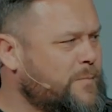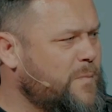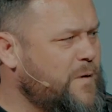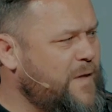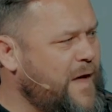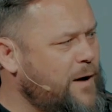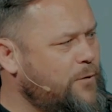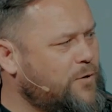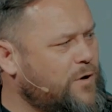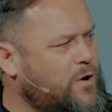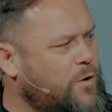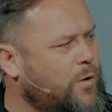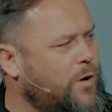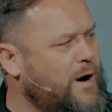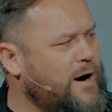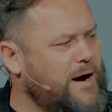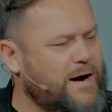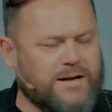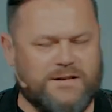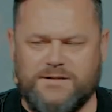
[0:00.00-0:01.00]
But that
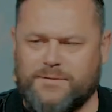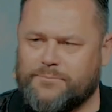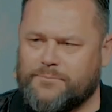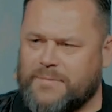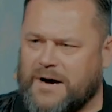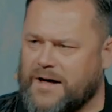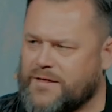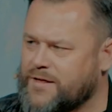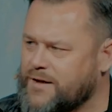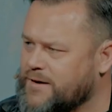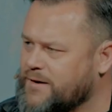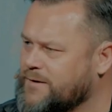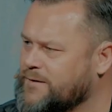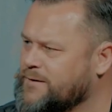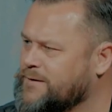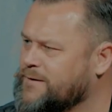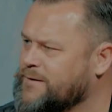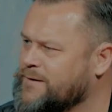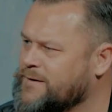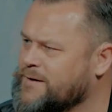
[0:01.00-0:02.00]
requires a mother
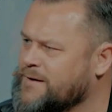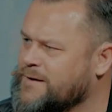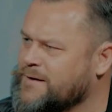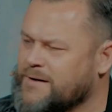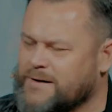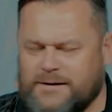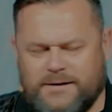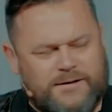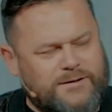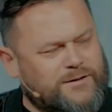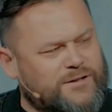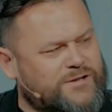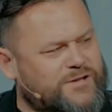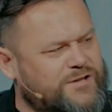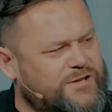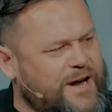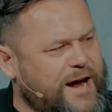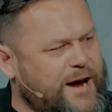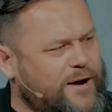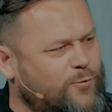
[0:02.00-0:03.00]
to
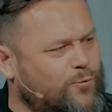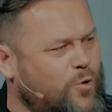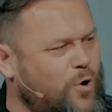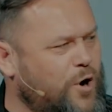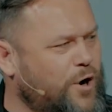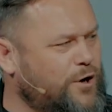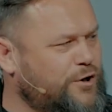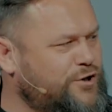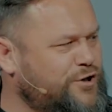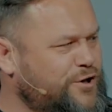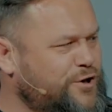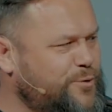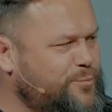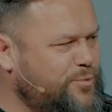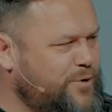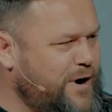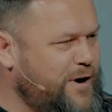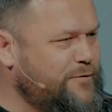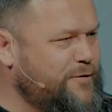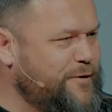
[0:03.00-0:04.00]
stand watch in the
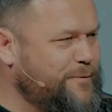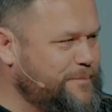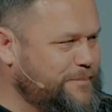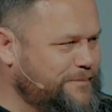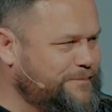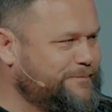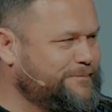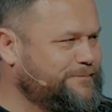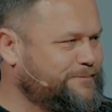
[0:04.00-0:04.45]
prayer room